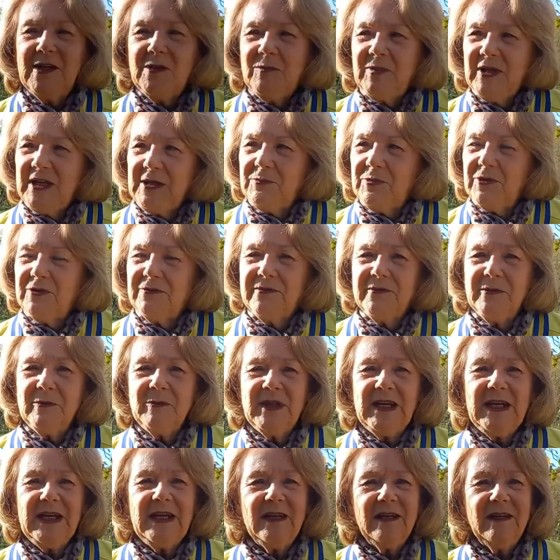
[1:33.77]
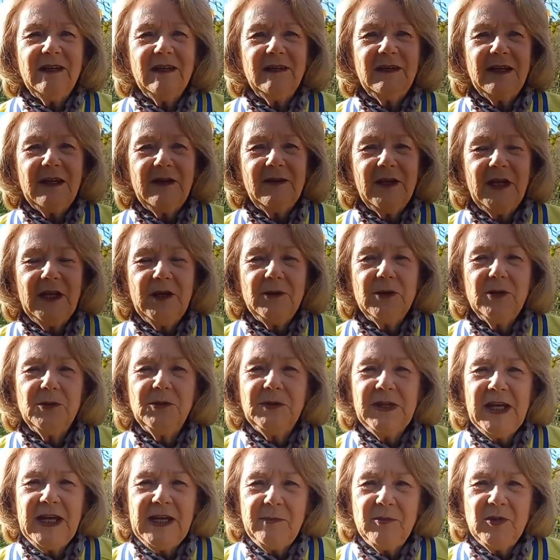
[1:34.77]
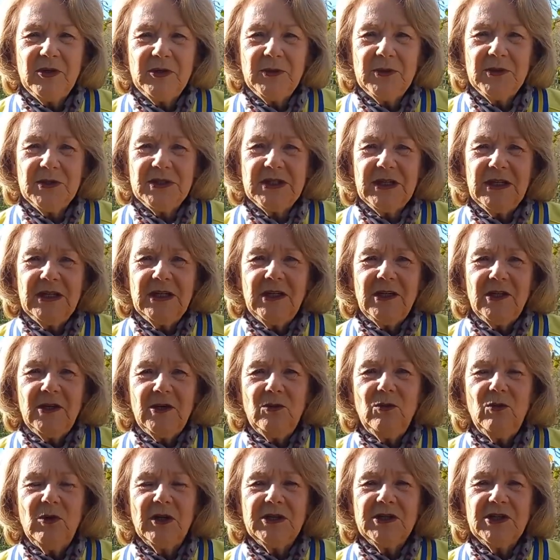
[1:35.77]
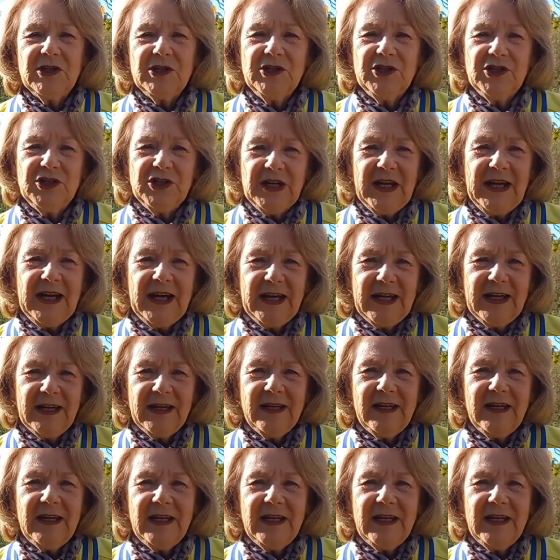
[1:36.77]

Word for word: People from the local neighbourhood who want to share